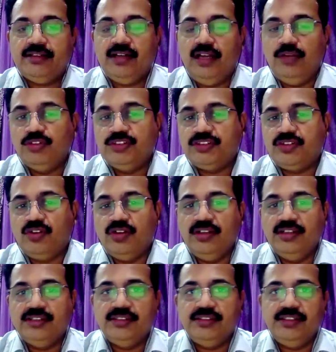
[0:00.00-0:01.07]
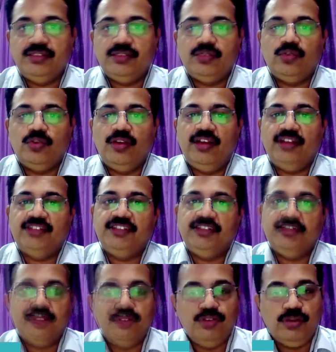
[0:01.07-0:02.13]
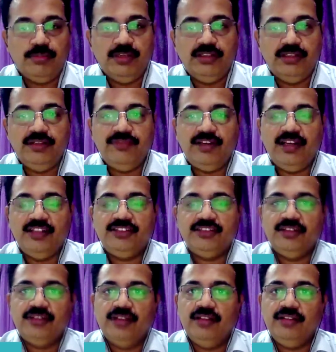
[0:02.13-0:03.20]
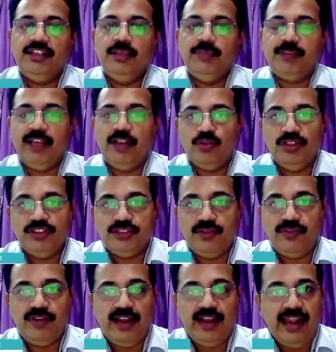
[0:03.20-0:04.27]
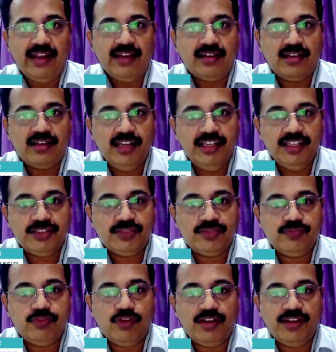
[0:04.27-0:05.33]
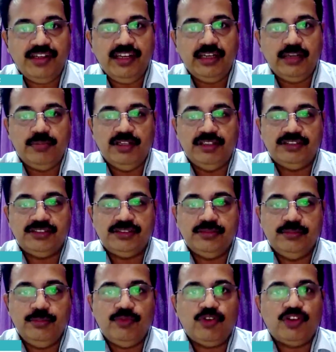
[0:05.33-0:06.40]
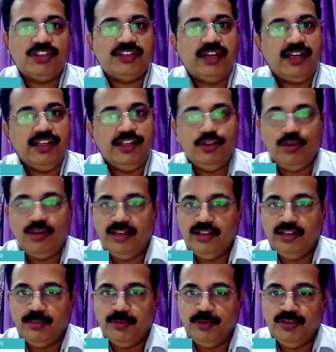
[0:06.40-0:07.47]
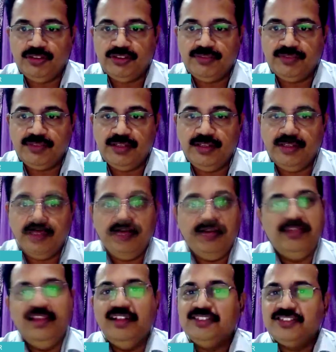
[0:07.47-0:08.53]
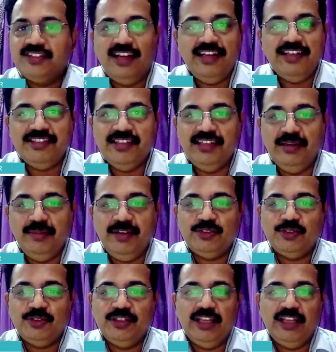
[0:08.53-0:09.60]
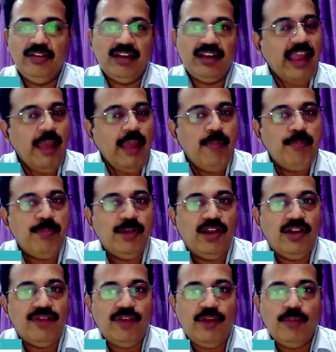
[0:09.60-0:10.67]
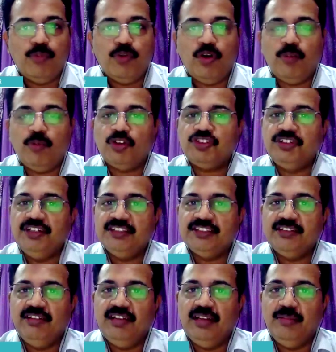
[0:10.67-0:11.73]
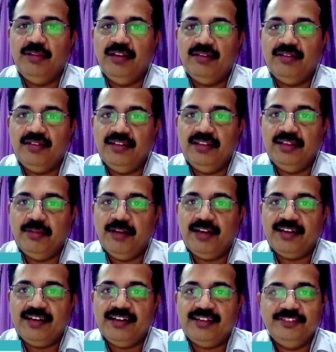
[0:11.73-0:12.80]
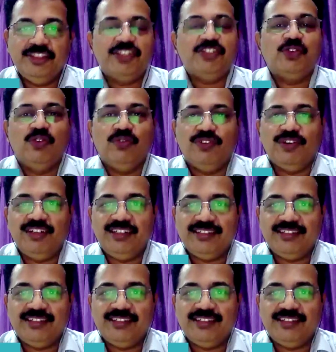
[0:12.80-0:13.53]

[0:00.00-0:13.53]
I would strongly suggest to assess your monthly financial health. Keep calculation of at least 48 months before starting your entrepreneurship career. Then sky is the limit. So there are ample opportunities available in the market. Just go for it.